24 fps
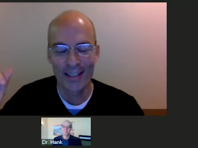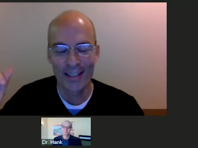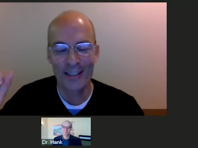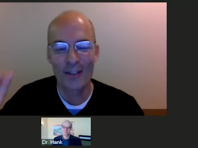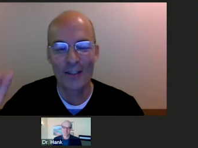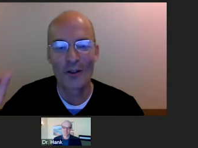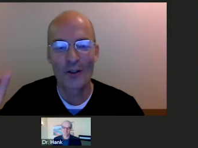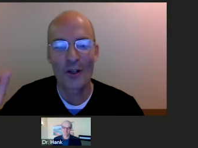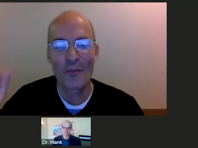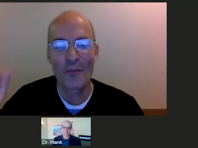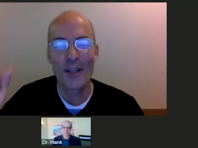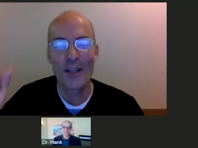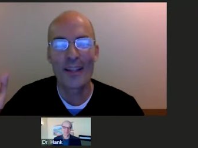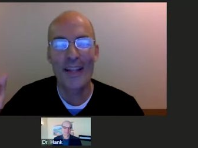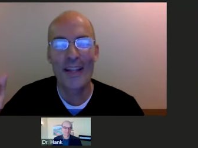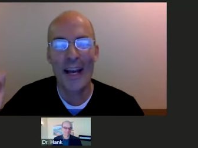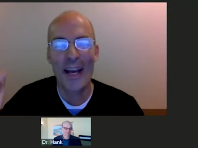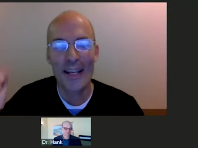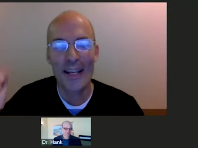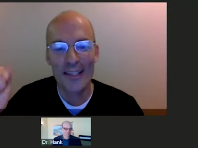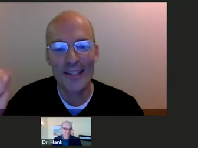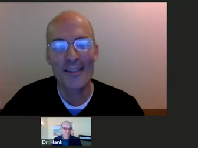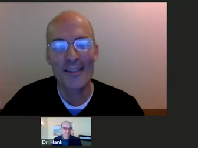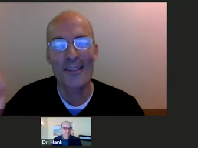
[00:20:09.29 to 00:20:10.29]
You know what I mean?
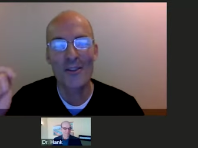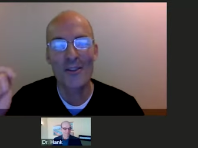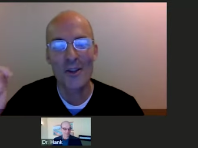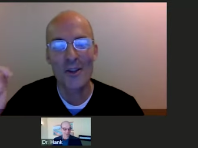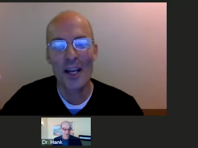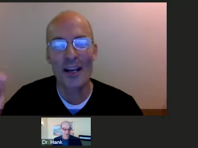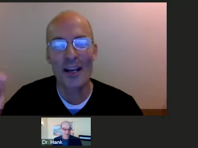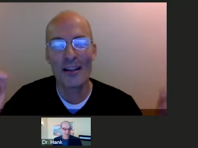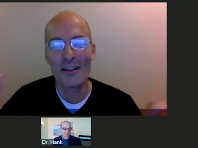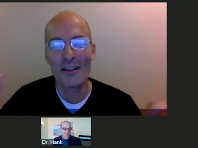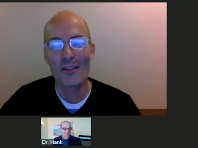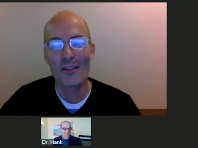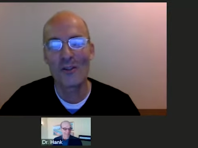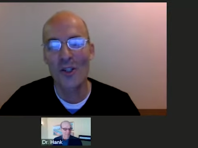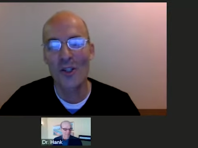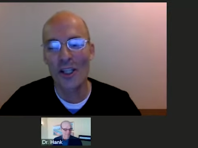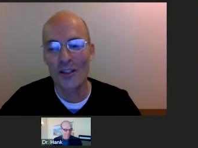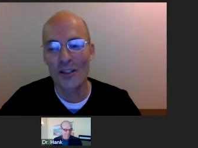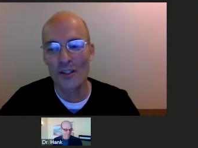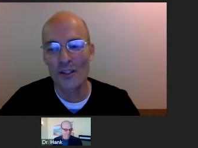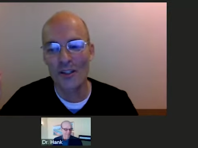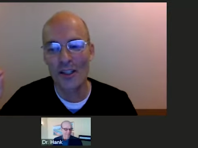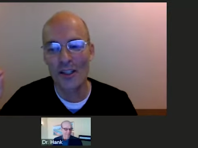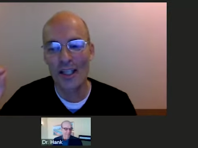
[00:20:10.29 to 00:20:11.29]
That's the challenge.
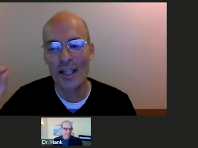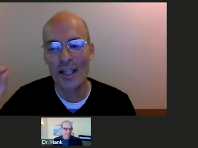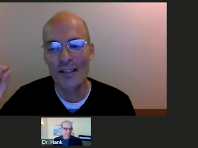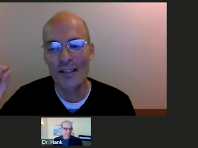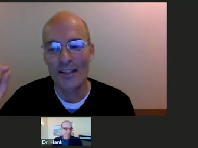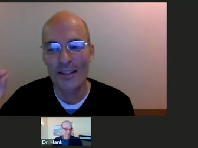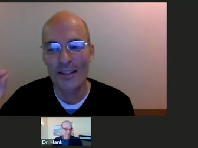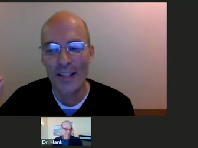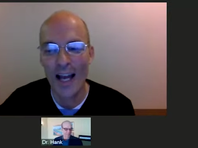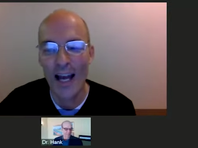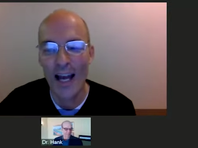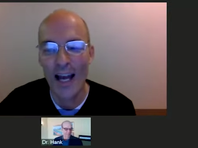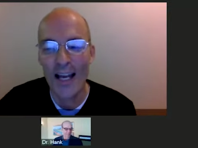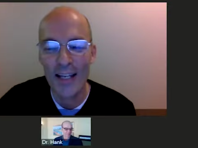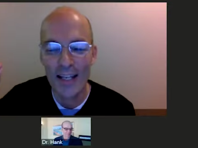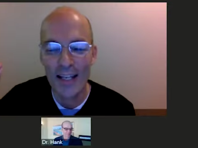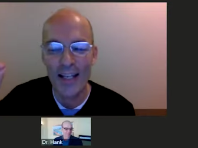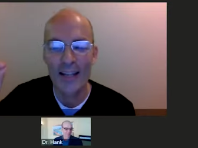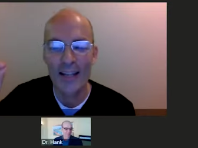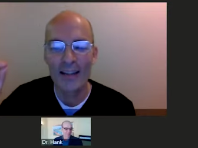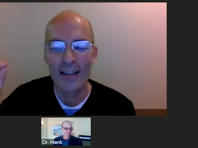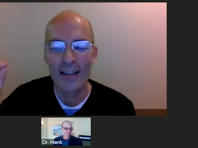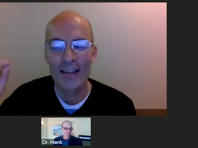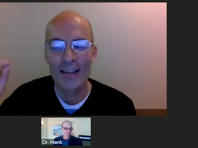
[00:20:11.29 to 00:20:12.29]
It's, it's
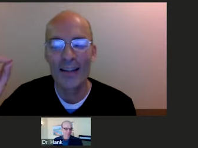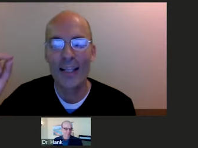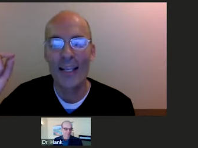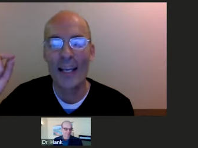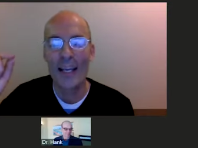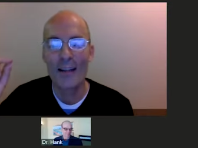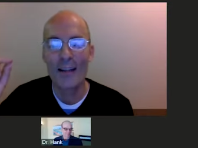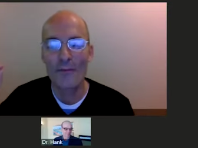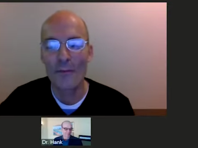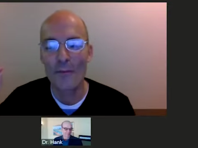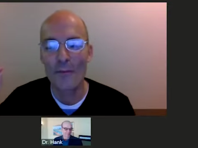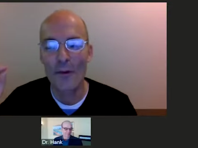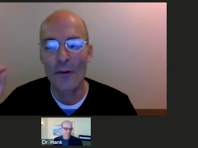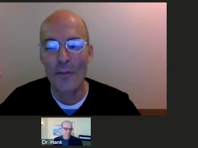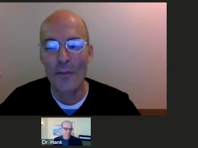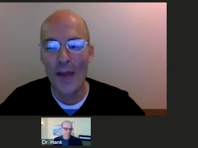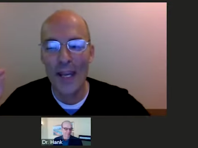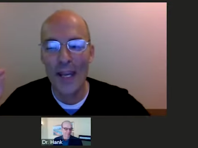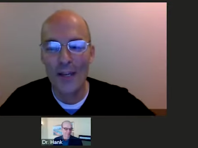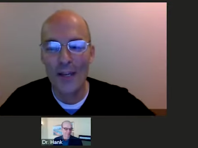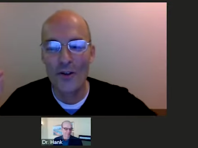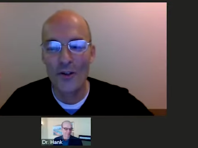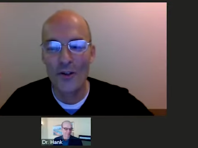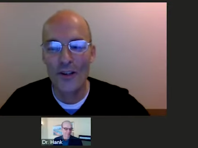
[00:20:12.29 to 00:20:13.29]
not in the
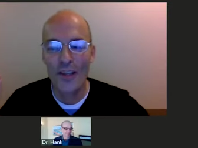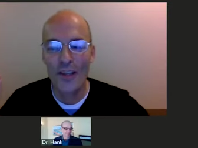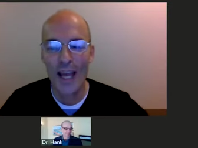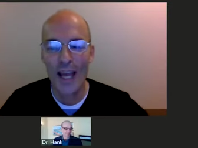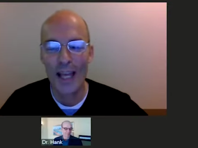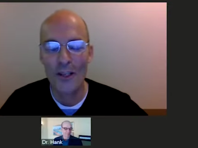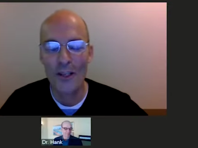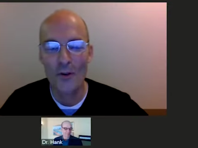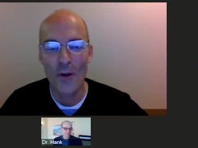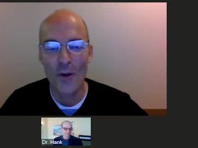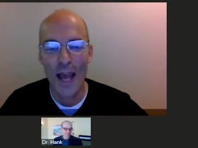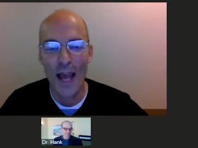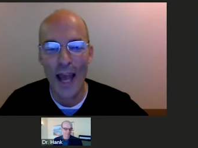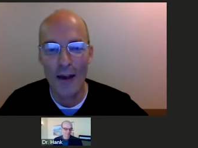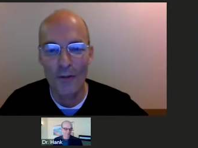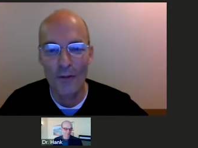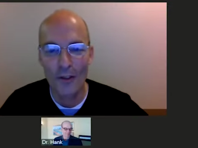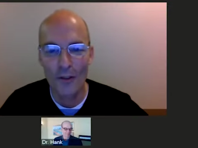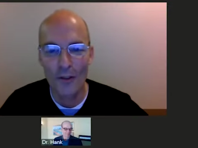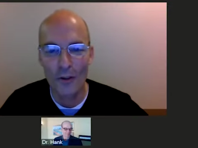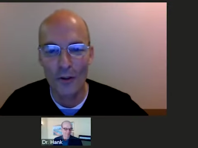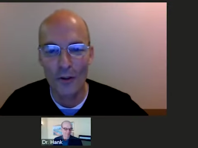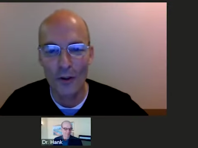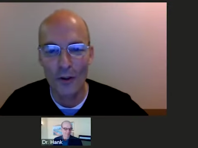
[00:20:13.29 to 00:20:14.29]
information that you have
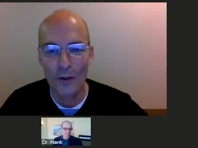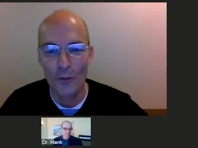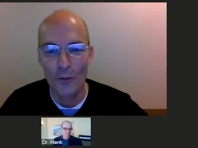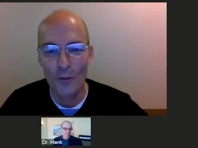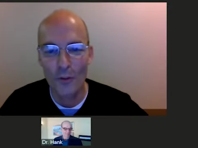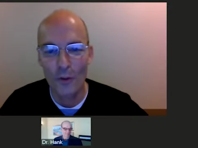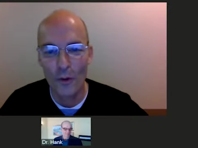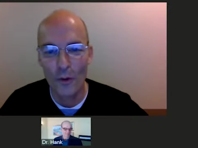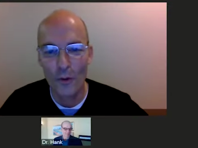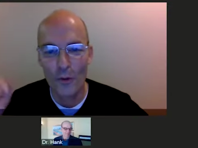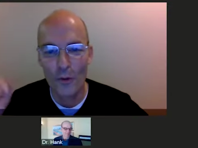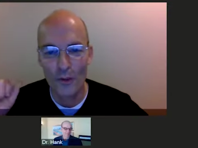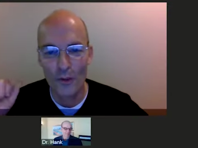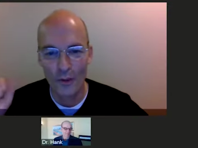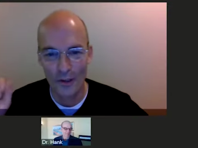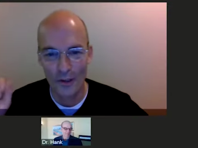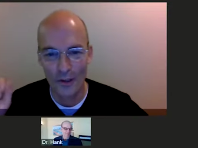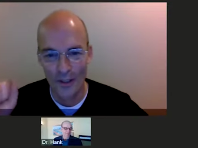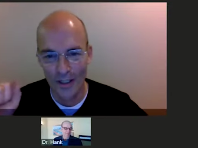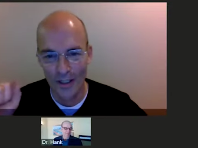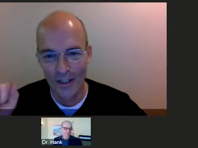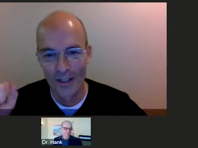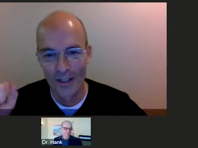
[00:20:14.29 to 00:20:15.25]
in your little folder